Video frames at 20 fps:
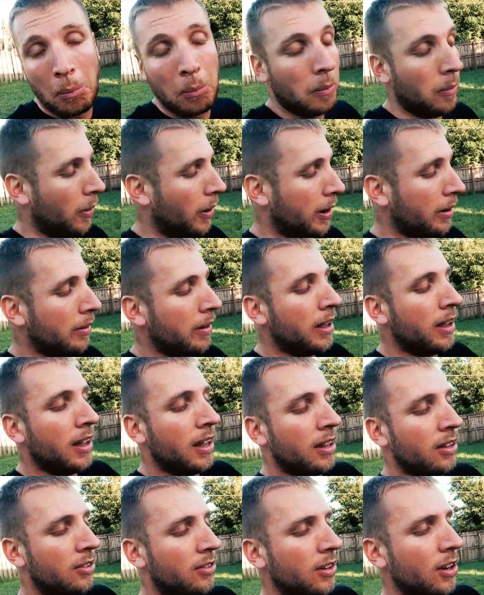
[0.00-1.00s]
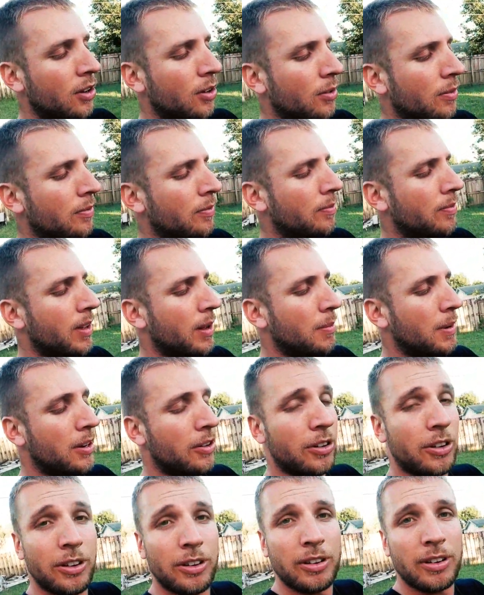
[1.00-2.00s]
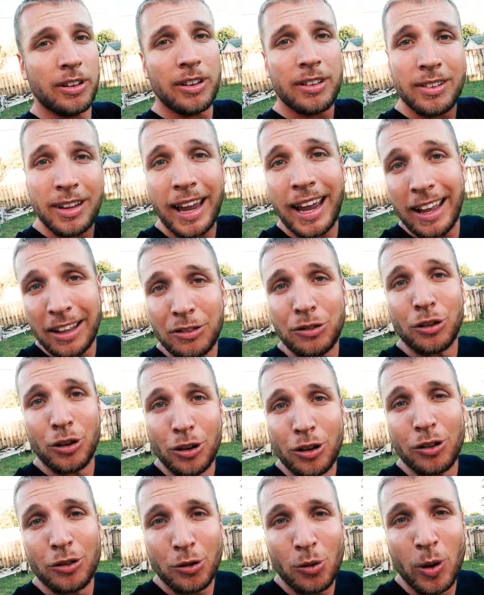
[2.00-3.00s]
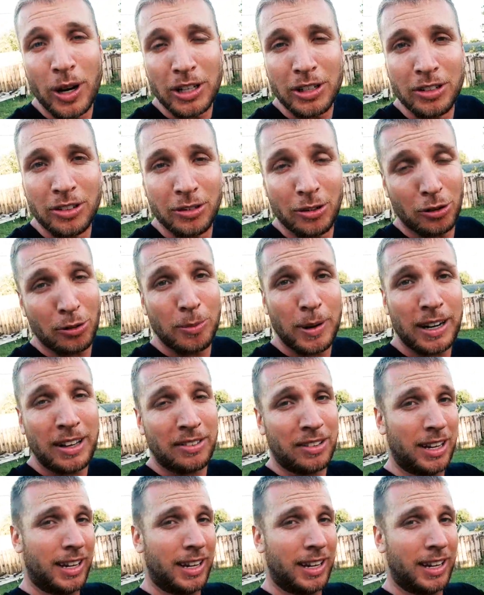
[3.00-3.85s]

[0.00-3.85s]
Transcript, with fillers: Right? So I'm here to answer all those questions, or as many as I